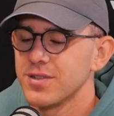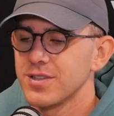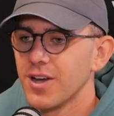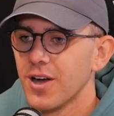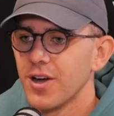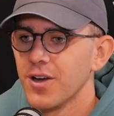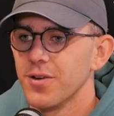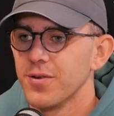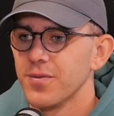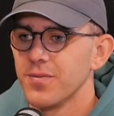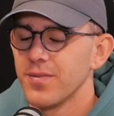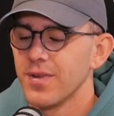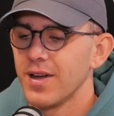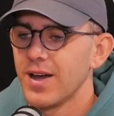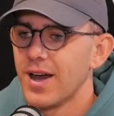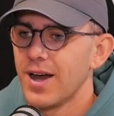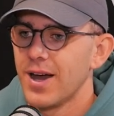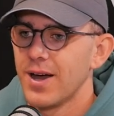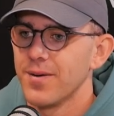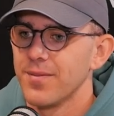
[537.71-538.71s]
So,
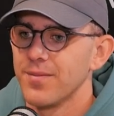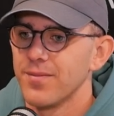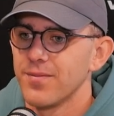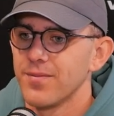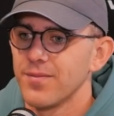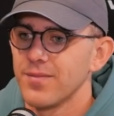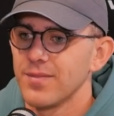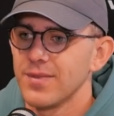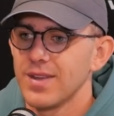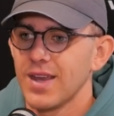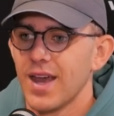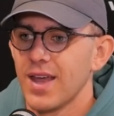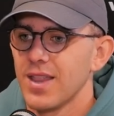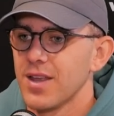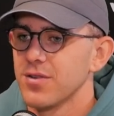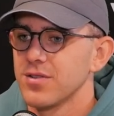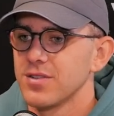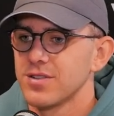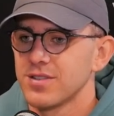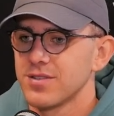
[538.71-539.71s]
yeah,
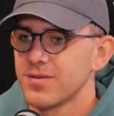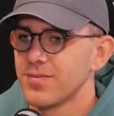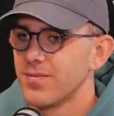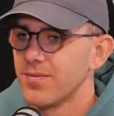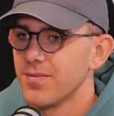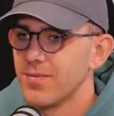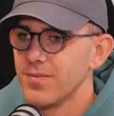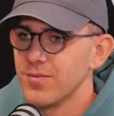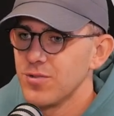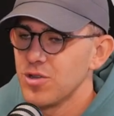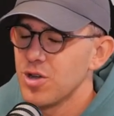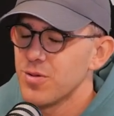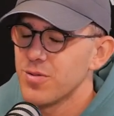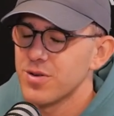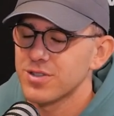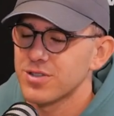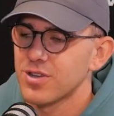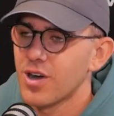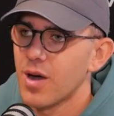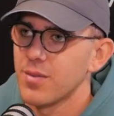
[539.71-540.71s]
there was
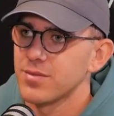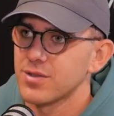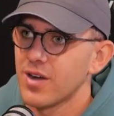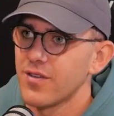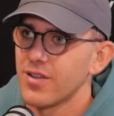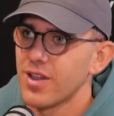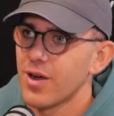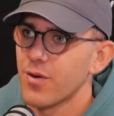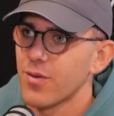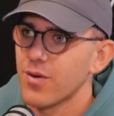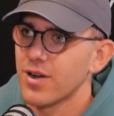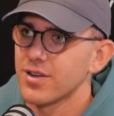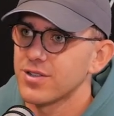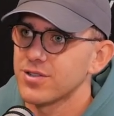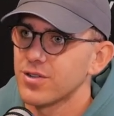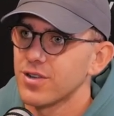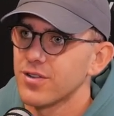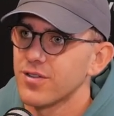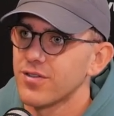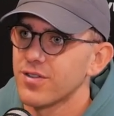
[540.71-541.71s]
numerous times over there where
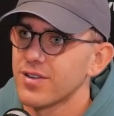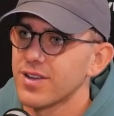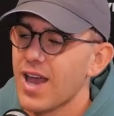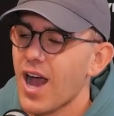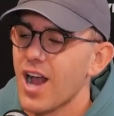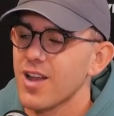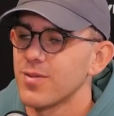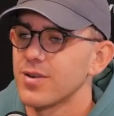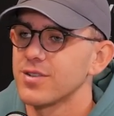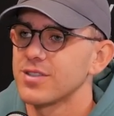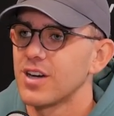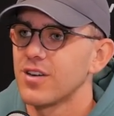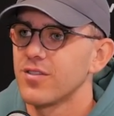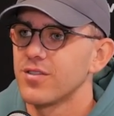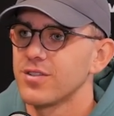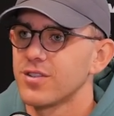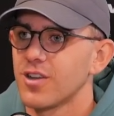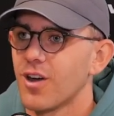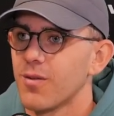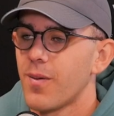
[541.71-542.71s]
I'd sort of catch myself
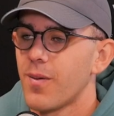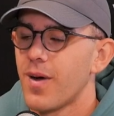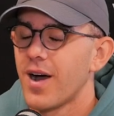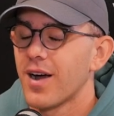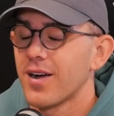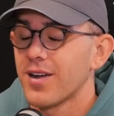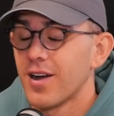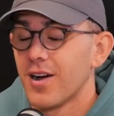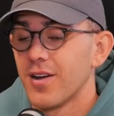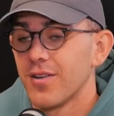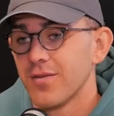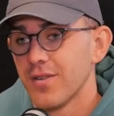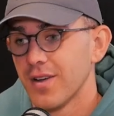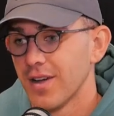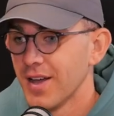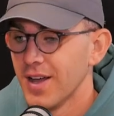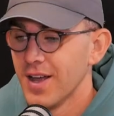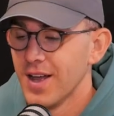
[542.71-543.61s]
at my mark going,